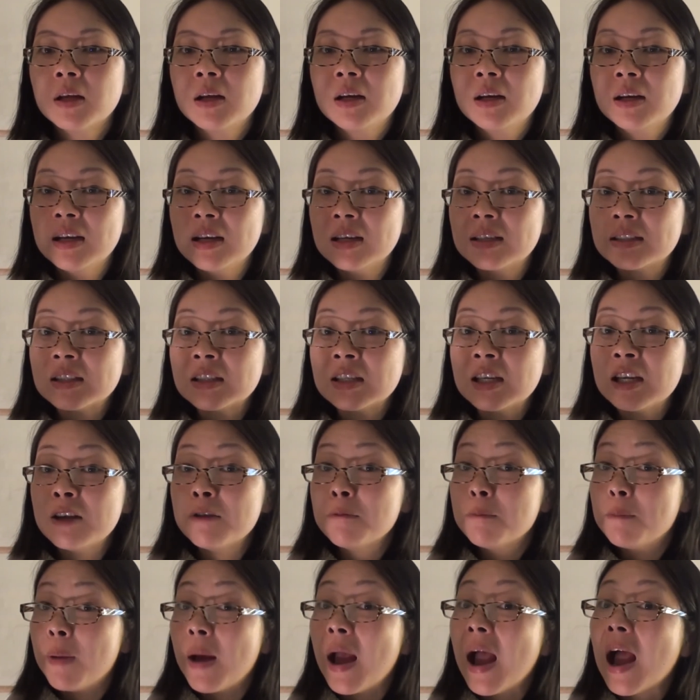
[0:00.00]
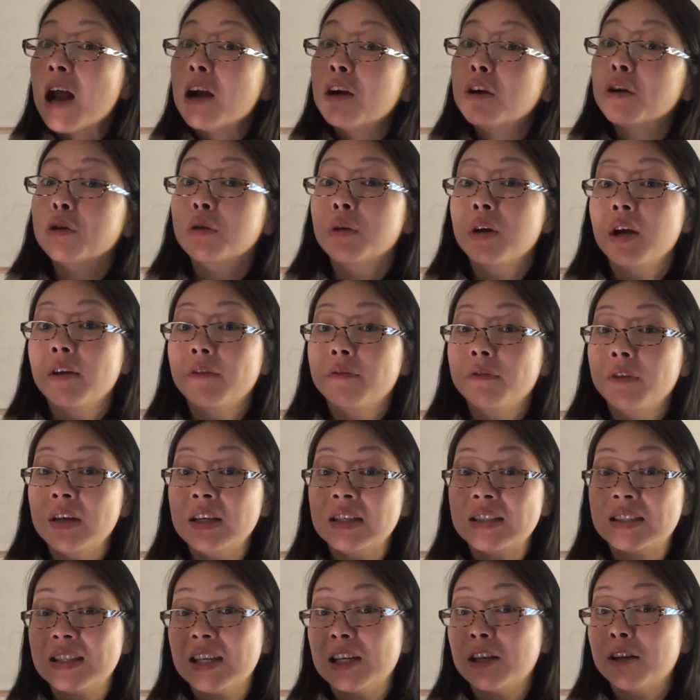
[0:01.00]
listening paragraph
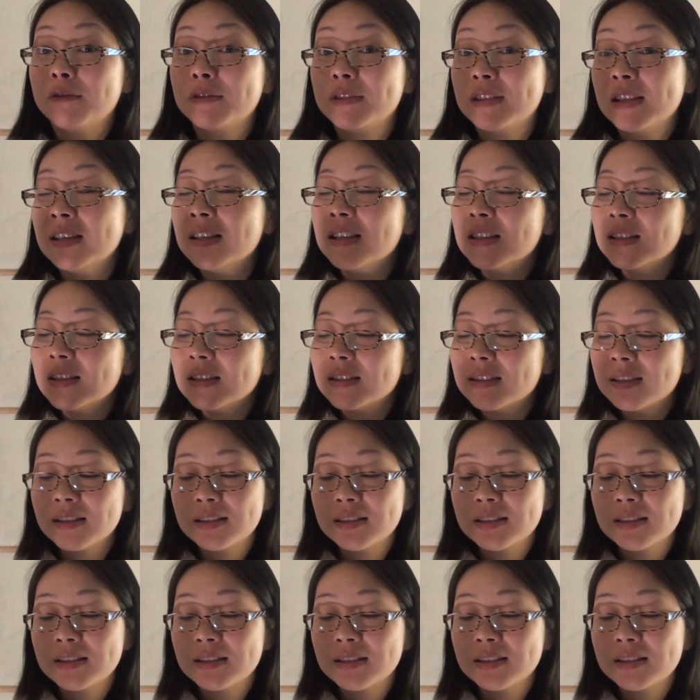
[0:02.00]
instead of sentences.